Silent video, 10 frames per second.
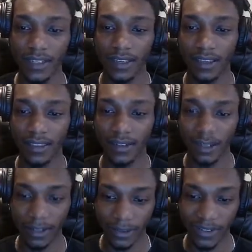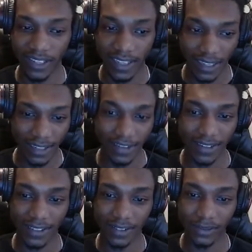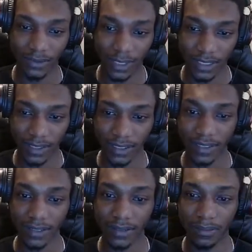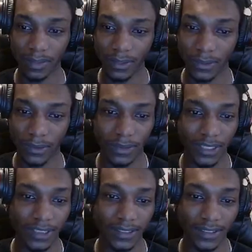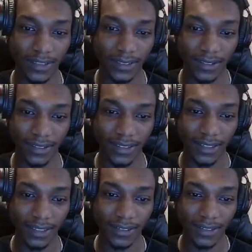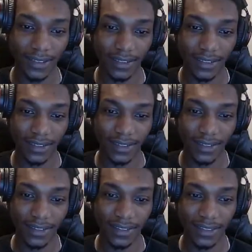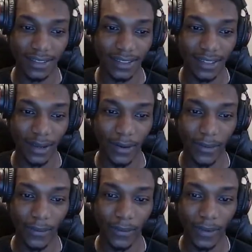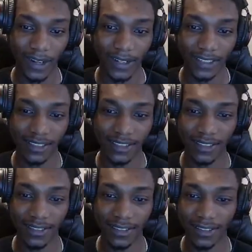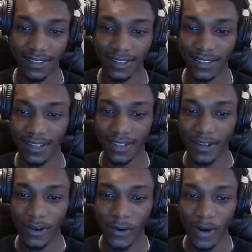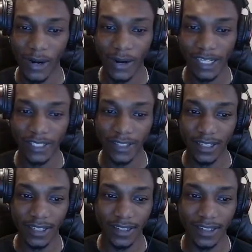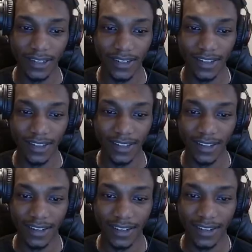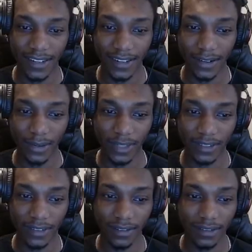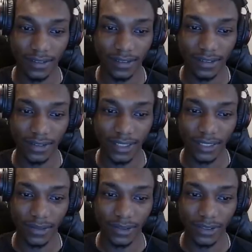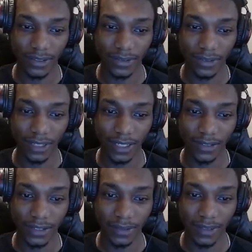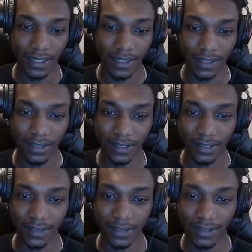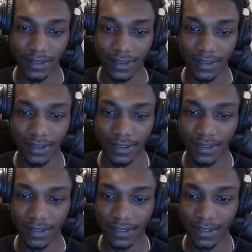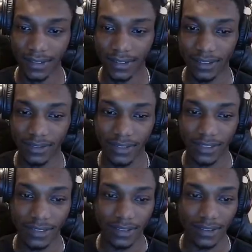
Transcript: The no 10 is really blowing my shit. I ain't gonna lie. Where is it? Where is she? Oh my goodness. Okay, we'll just full house our way out of here. That's fine.